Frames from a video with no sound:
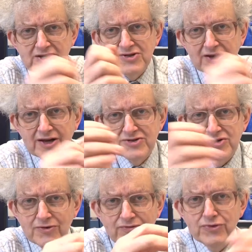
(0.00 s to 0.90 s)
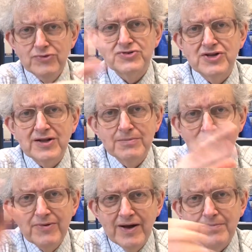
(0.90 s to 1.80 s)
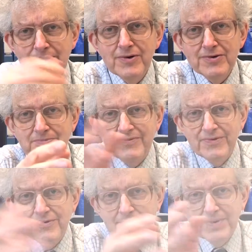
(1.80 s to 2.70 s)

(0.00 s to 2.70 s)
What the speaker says: easily, so of course it'll blow up long before the